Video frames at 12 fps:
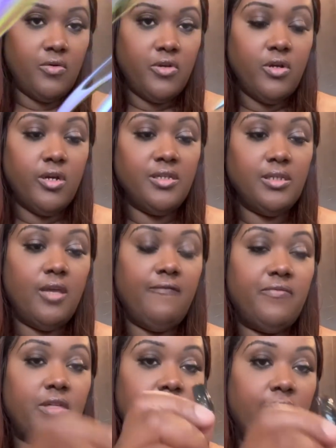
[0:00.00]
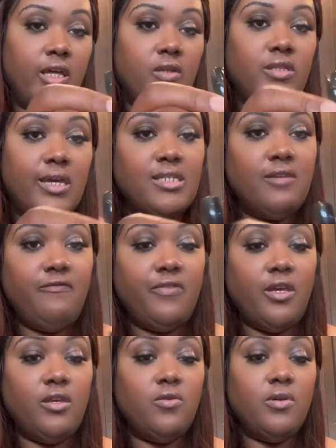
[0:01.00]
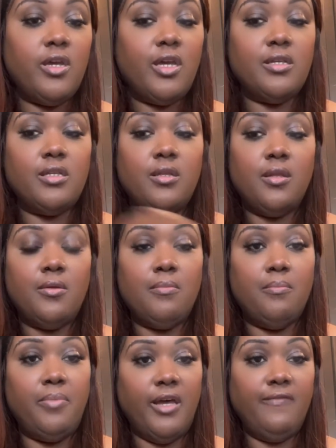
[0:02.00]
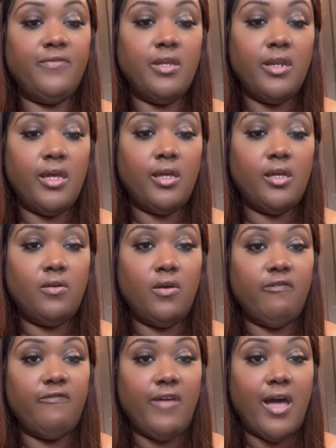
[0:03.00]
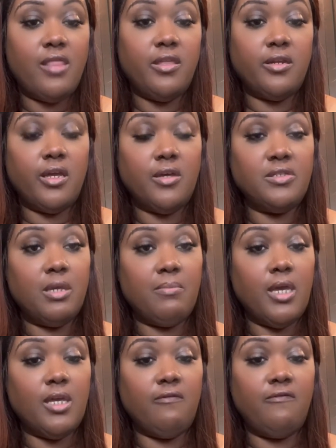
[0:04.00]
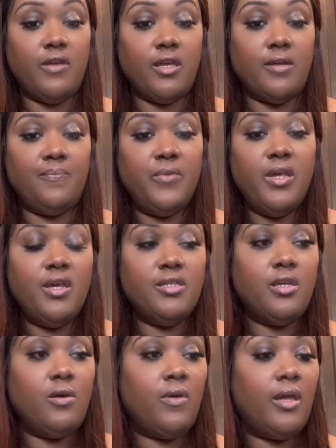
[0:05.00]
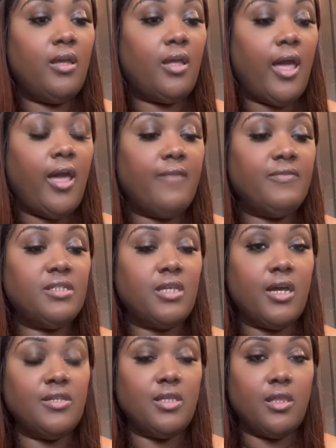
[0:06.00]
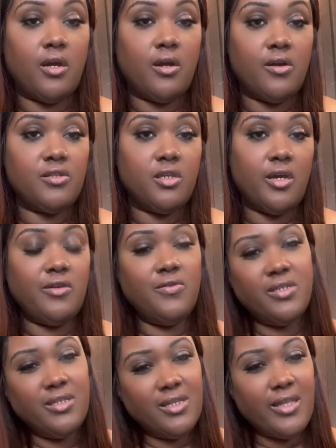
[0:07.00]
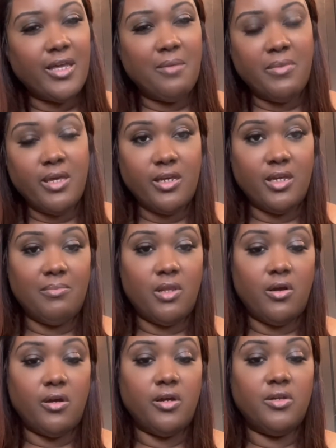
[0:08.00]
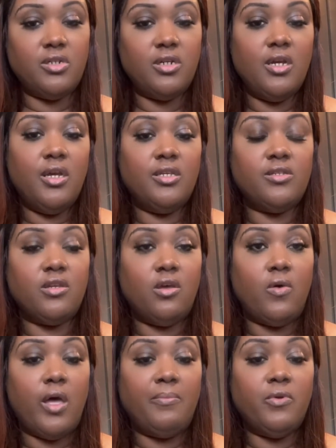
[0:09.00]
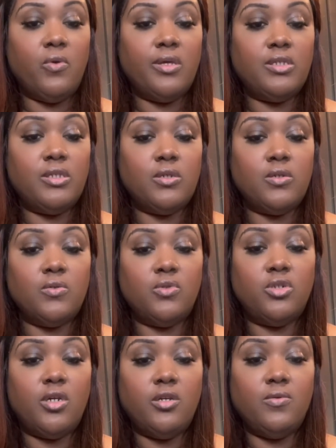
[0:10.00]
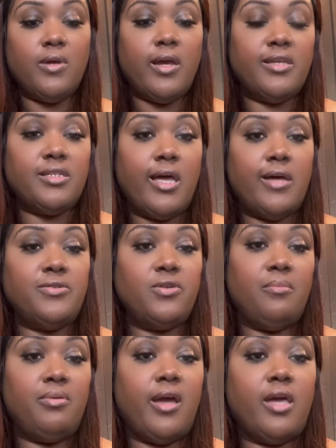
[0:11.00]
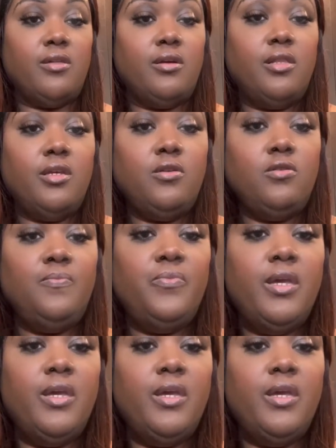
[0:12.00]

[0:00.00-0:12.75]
you can, if the nail doesn't fit, you can buff the nail or file the nail to make it fit. So I have a size large. So I usually get like a medium large. So I'm going to show you guys how to apply the glue.